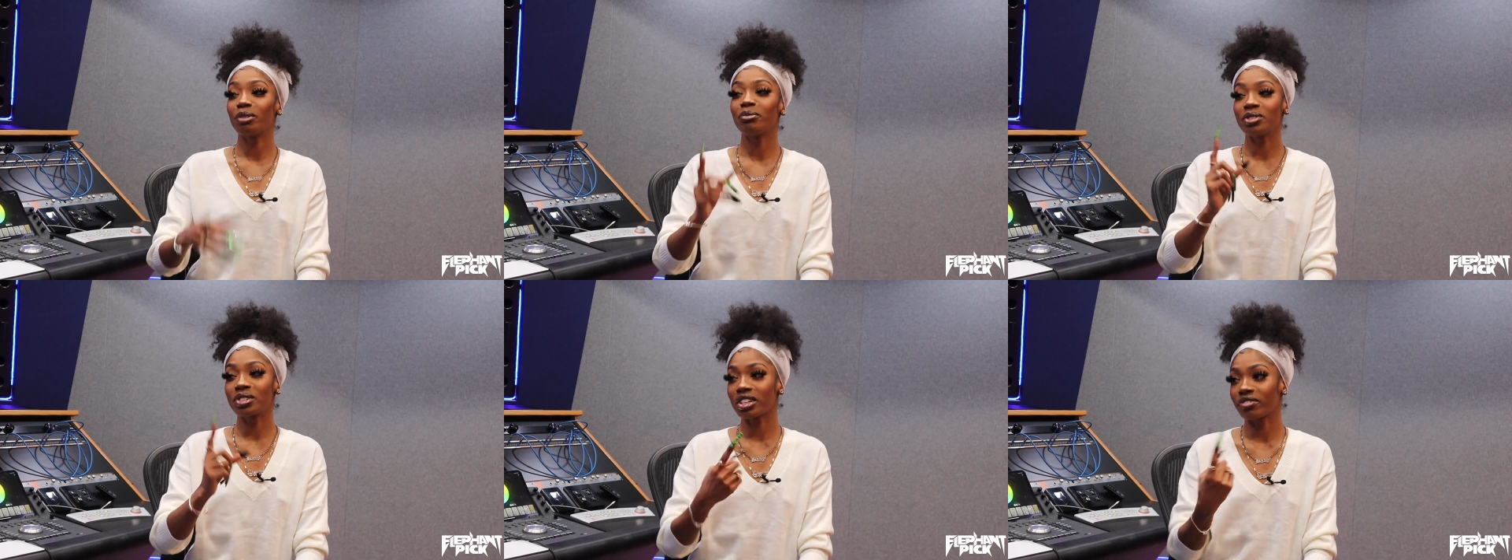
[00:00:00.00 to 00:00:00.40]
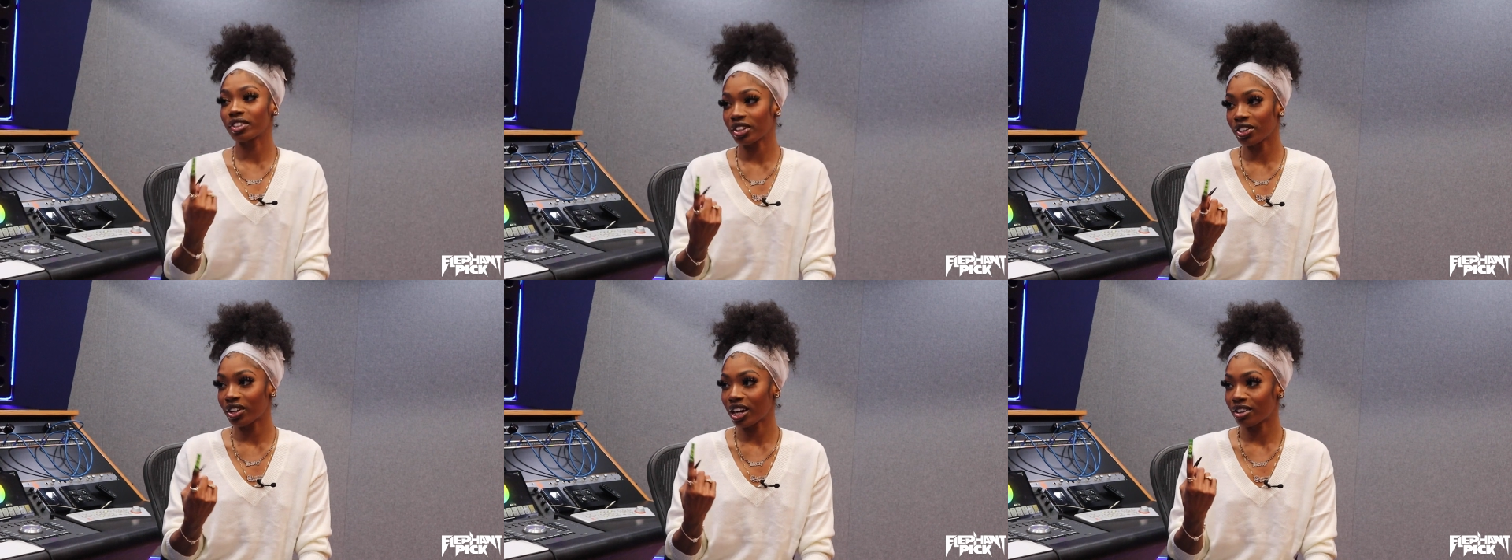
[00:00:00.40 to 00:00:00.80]
one music
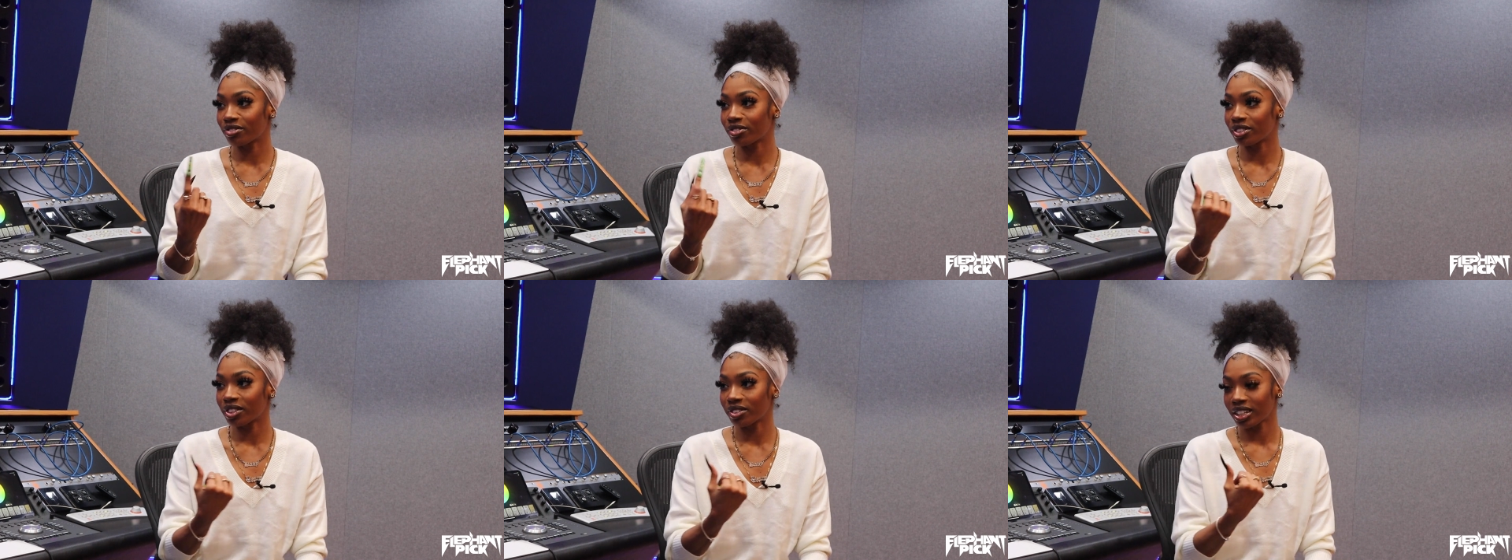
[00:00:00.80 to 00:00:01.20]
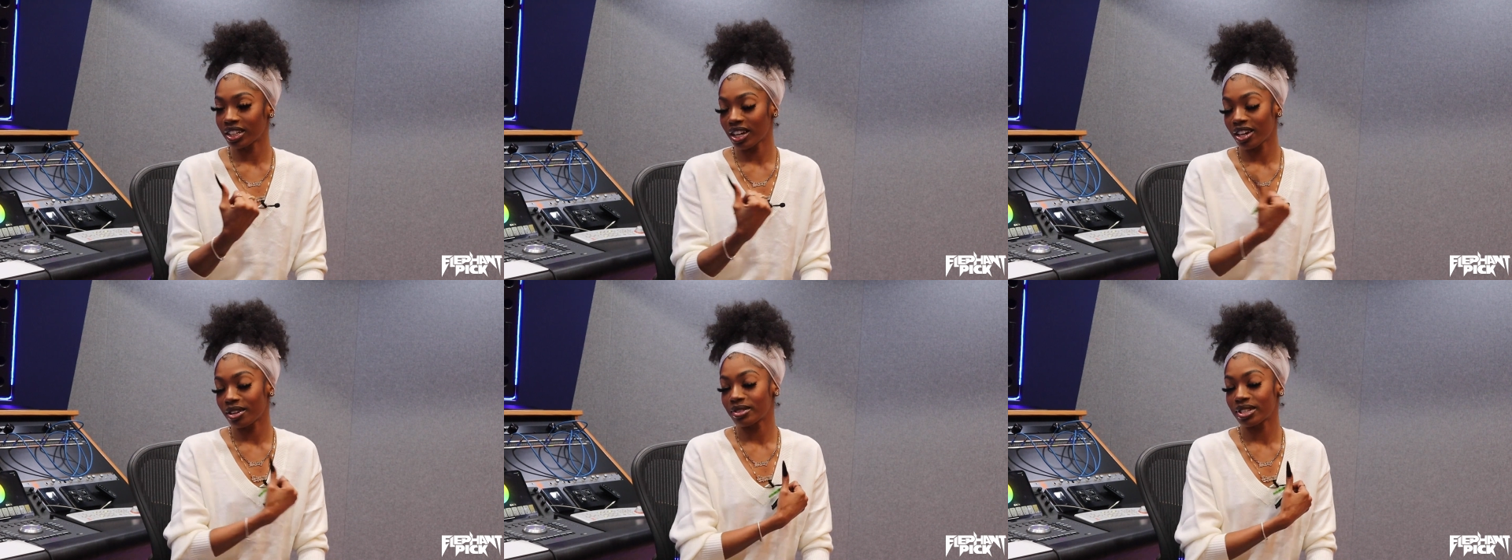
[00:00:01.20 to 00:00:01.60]
video out for
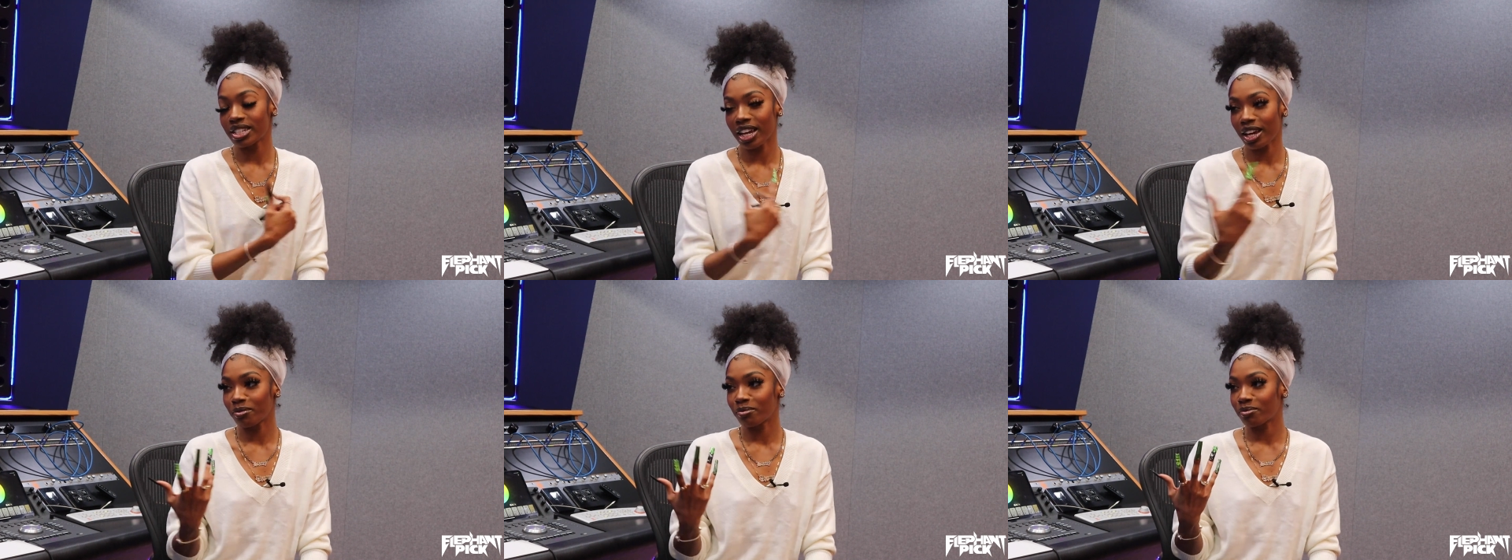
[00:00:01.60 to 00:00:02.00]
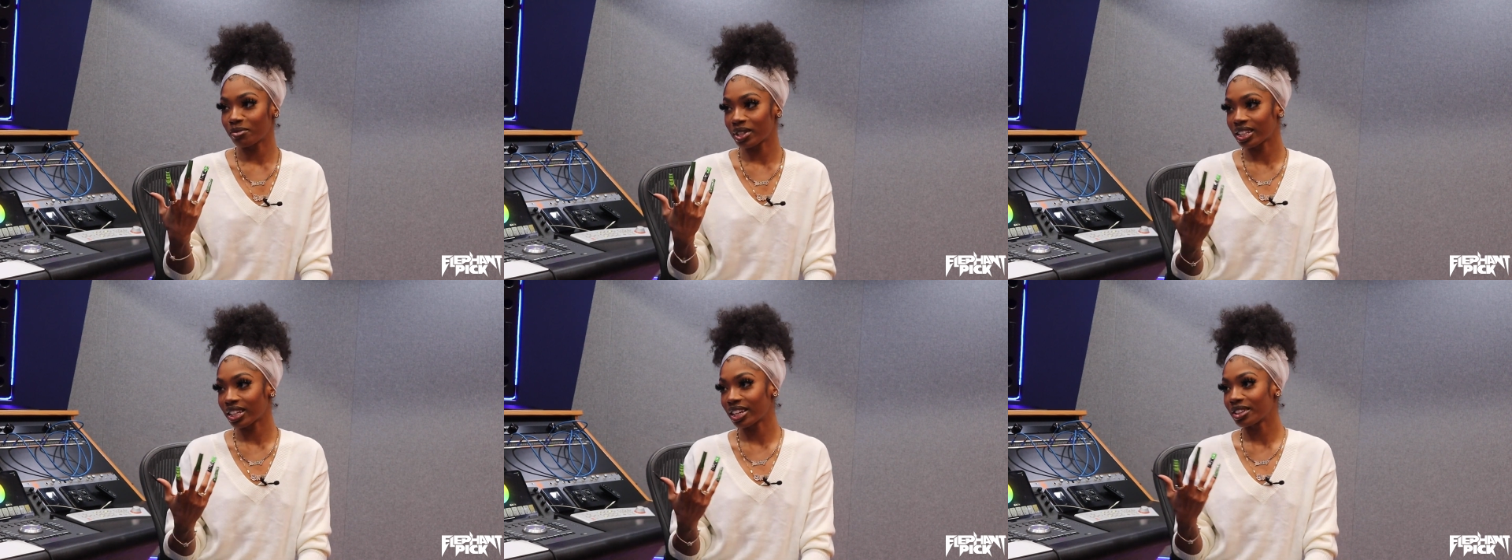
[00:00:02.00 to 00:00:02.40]
it, Damn,
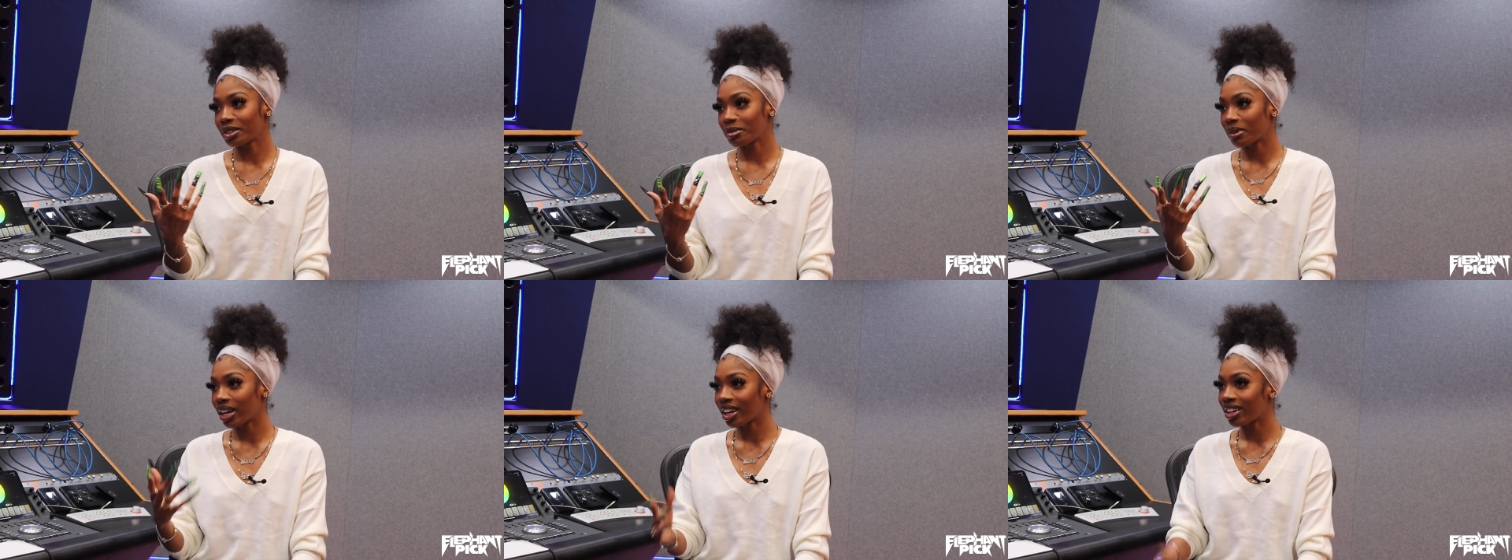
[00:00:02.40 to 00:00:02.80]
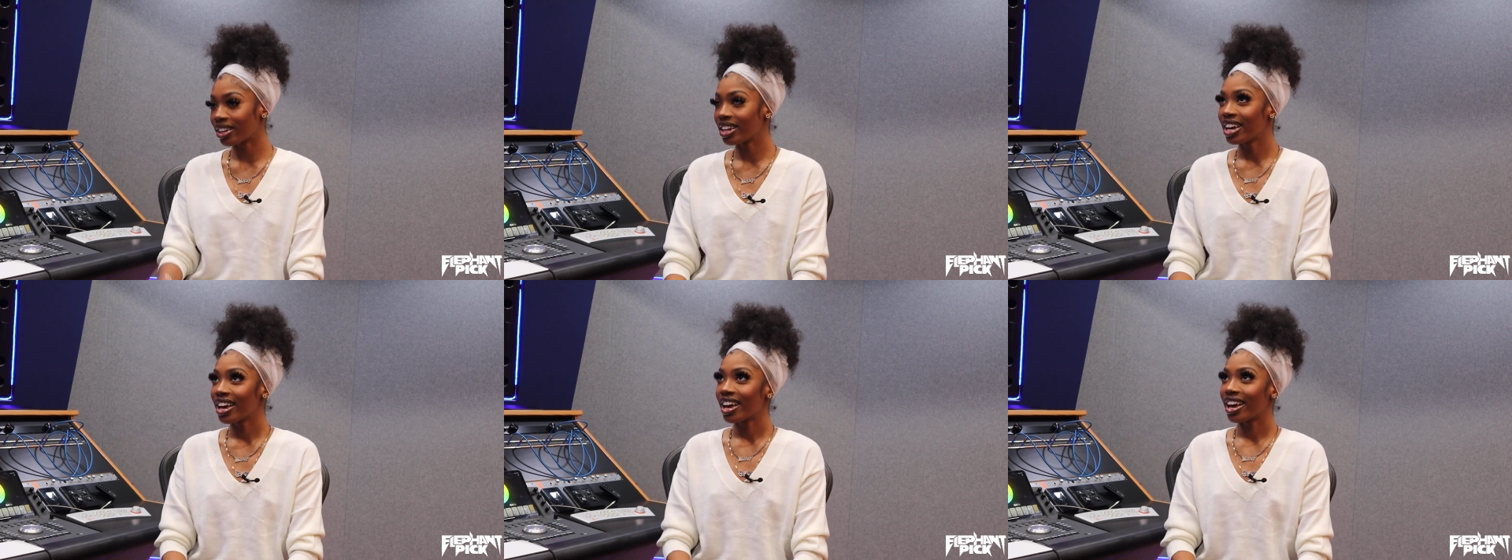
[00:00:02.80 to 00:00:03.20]
with Ken the Man,